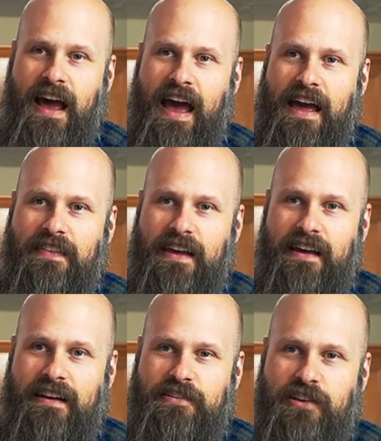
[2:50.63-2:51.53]
and
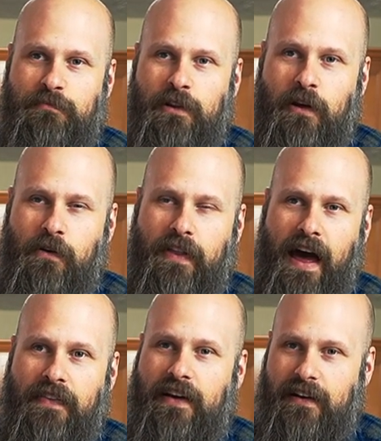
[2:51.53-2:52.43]
then just below
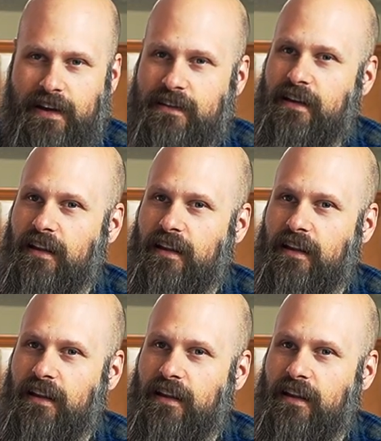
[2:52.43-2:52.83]
that there is a